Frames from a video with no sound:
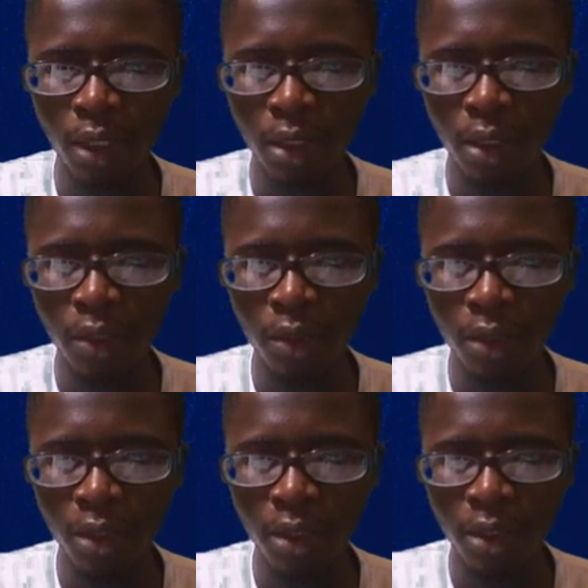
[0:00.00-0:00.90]
And as you
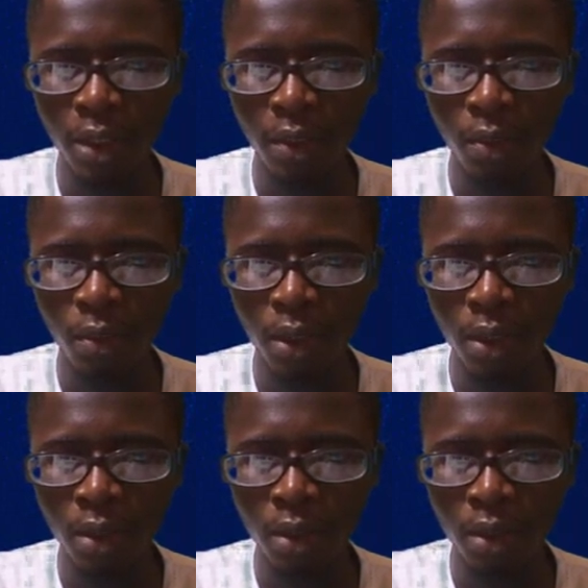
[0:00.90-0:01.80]
can see,
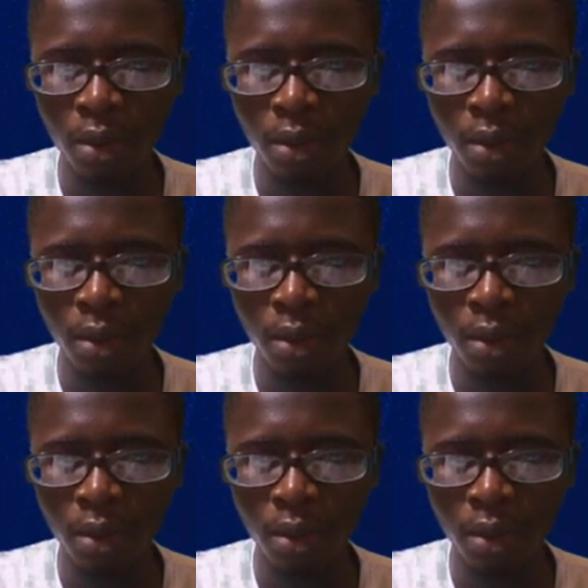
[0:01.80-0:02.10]
1